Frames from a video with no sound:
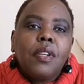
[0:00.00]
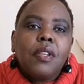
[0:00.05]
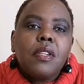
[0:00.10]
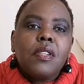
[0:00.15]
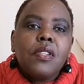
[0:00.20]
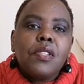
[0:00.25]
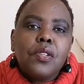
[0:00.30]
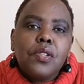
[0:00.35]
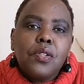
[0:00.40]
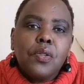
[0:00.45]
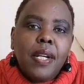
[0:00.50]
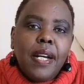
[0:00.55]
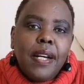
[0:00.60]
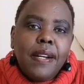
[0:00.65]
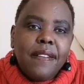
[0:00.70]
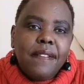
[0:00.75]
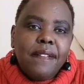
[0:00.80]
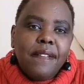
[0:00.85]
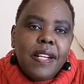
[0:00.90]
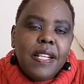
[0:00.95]
so you can
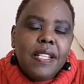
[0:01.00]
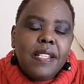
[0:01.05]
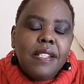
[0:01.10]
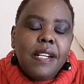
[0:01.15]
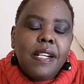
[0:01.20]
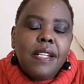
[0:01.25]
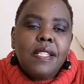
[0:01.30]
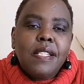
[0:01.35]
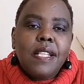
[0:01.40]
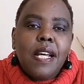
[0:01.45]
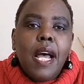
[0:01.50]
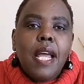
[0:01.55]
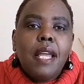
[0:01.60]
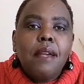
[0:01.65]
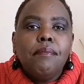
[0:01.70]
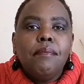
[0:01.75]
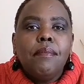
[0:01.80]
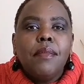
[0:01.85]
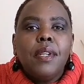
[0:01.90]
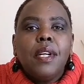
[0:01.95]
revise that
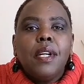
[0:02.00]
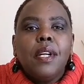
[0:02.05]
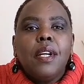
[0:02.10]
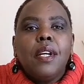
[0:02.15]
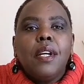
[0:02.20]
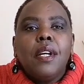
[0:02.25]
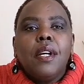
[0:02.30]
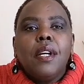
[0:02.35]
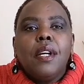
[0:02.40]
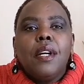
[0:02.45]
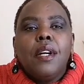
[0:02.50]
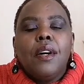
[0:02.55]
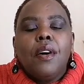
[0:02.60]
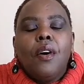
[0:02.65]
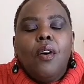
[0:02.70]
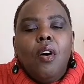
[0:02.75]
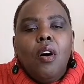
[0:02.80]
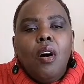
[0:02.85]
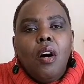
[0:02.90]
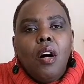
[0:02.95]
time.
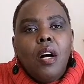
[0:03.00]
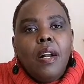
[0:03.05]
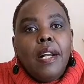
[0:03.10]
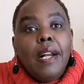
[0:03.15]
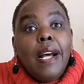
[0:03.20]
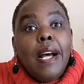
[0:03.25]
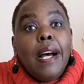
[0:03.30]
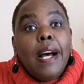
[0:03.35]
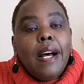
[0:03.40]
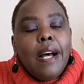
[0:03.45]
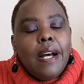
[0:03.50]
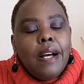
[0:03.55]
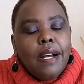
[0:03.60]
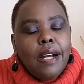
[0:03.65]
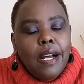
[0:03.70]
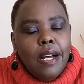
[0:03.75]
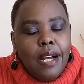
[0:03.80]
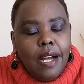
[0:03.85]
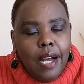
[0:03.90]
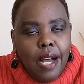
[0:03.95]
Or
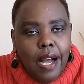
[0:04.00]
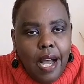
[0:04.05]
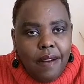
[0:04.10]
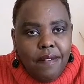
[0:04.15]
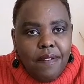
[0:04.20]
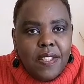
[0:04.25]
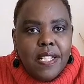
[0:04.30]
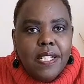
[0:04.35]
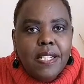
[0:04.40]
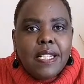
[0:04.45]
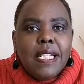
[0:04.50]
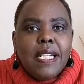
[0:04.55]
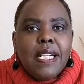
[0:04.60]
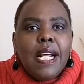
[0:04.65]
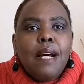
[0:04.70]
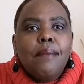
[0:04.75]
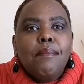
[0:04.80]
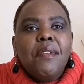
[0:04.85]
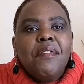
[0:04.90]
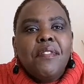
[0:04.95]
after
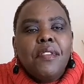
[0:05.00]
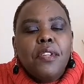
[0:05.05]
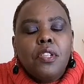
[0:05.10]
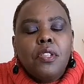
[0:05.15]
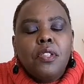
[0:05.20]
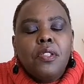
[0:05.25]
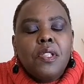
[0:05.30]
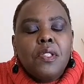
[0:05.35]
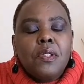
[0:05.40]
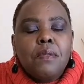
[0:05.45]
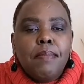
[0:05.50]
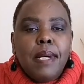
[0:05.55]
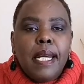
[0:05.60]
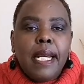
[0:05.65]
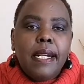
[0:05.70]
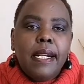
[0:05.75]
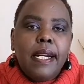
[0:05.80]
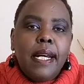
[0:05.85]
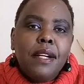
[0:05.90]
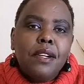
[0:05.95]
dinner, before you go to
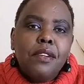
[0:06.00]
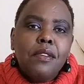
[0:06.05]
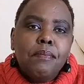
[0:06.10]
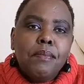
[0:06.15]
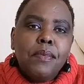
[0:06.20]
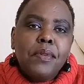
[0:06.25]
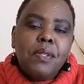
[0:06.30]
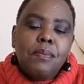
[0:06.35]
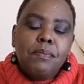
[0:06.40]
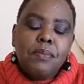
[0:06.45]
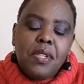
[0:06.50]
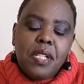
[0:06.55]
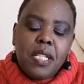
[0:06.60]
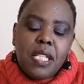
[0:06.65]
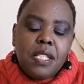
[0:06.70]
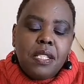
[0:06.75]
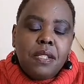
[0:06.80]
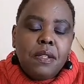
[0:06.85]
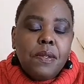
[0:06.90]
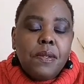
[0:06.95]
bed, I know most boarding
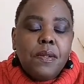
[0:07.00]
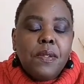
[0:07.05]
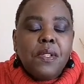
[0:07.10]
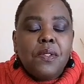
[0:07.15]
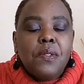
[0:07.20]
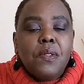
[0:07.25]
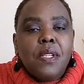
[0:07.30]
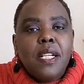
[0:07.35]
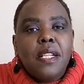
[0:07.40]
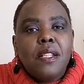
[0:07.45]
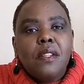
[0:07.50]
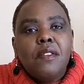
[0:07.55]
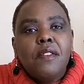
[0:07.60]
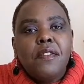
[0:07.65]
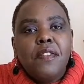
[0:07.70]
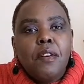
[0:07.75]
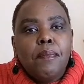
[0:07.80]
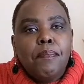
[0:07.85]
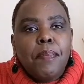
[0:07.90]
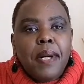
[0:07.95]
school students go
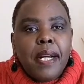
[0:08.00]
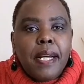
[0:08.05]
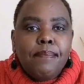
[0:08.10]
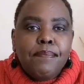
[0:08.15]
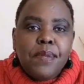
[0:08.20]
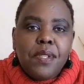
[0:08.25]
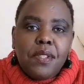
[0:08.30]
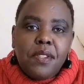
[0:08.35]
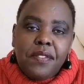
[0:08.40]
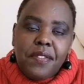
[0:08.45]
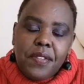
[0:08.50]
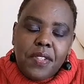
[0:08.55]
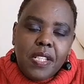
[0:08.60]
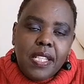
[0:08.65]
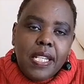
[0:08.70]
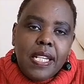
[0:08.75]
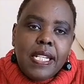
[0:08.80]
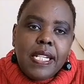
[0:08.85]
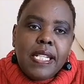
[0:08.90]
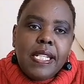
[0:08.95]
for preps or for
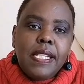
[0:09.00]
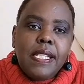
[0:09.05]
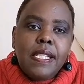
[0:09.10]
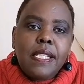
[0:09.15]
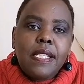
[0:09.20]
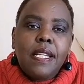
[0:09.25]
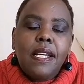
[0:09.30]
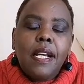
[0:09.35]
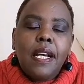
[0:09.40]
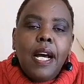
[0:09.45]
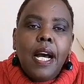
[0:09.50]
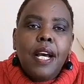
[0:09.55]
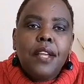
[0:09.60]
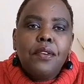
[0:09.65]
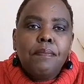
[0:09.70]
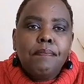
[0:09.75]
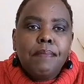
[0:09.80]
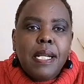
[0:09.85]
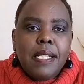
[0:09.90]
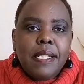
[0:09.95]
studies. Are
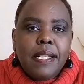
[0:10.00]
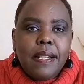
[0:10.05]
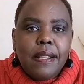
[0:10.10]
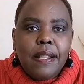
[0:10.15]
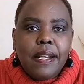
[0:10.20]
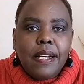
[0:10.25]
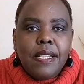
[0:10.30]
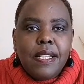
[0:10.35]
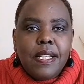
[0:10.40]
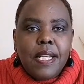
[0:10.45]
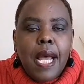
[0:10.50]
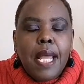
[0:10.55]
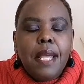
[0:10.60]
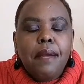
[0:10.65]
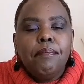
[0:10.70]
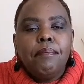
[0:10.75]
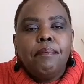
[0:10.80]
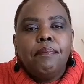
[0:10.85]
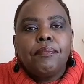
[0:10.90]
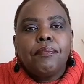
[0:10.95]
you best at that
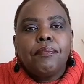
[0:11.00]
time?